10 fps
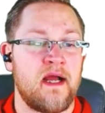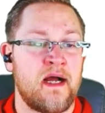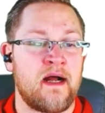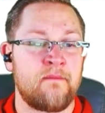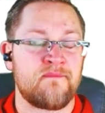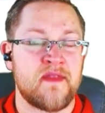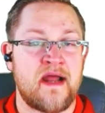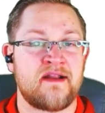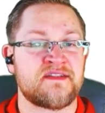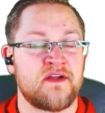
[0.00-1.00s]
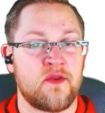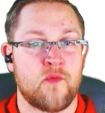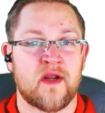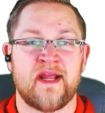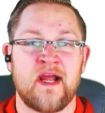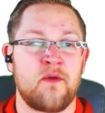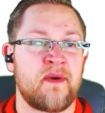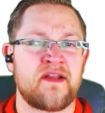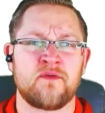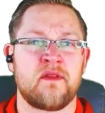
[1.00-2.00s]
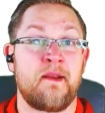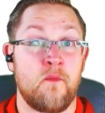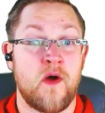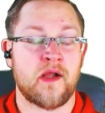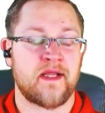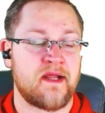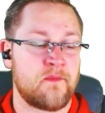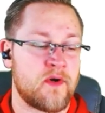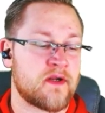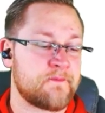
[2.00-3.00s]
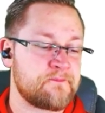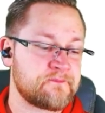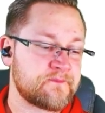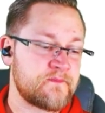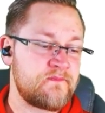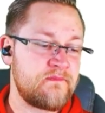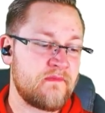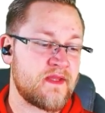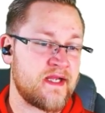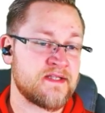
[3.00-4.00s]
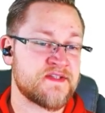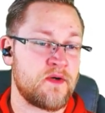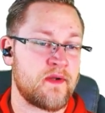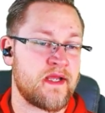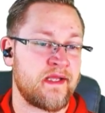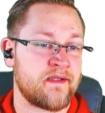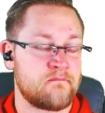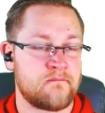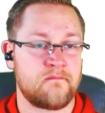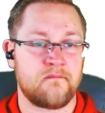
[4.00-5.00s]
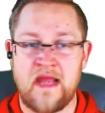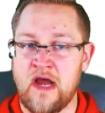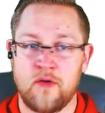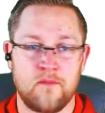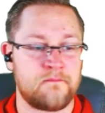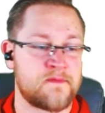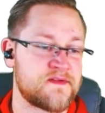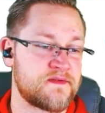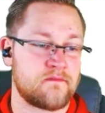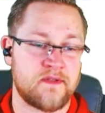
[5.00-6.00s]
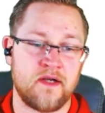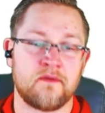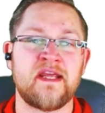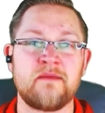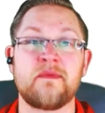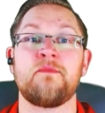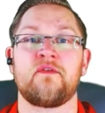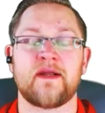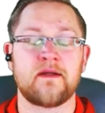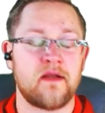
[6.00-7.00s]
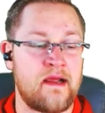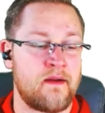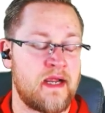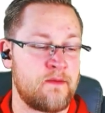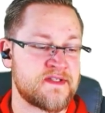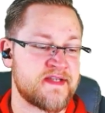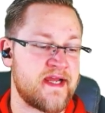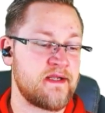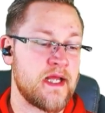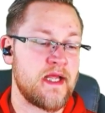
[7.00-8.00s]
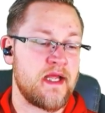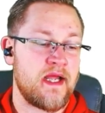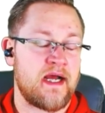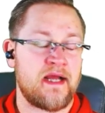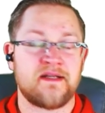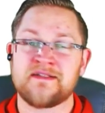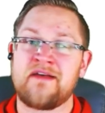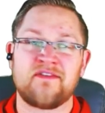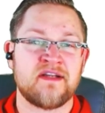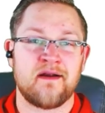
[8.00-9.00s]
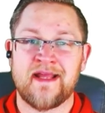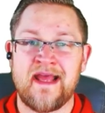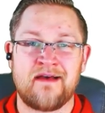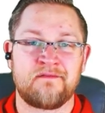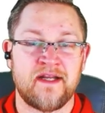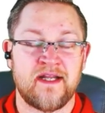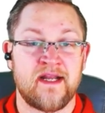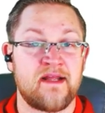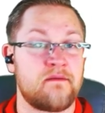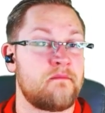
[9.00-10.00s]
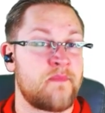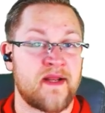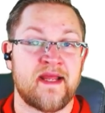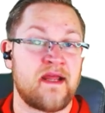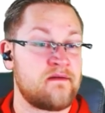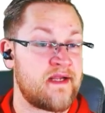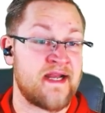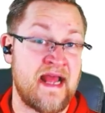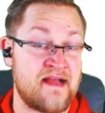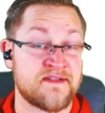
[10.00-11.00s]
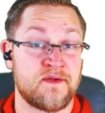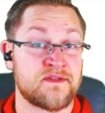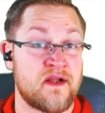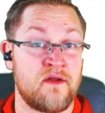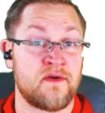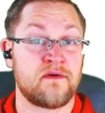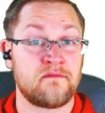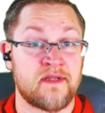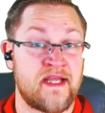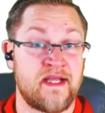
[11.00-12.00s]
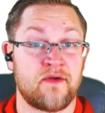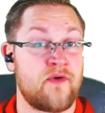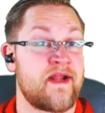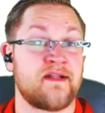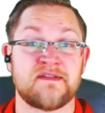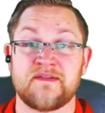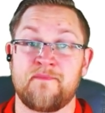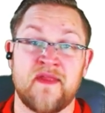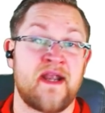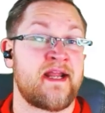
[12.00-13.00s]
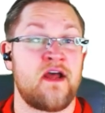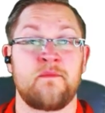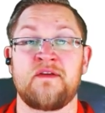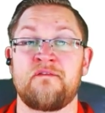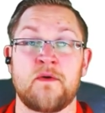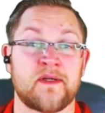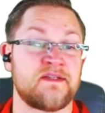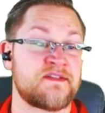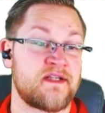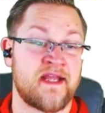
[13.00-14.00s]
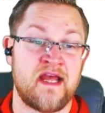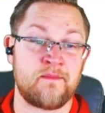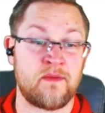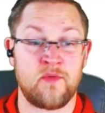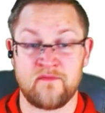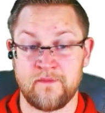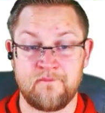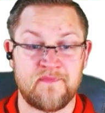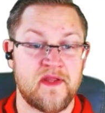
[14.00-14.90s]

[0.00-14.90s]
not necessarily working out, but I do a lot of walking at work. And so it helped, keep me moving, I would say. It doesn't have a ton of caffeine in it, but again, it has those other key ingredients that kept me focused, kept me moving.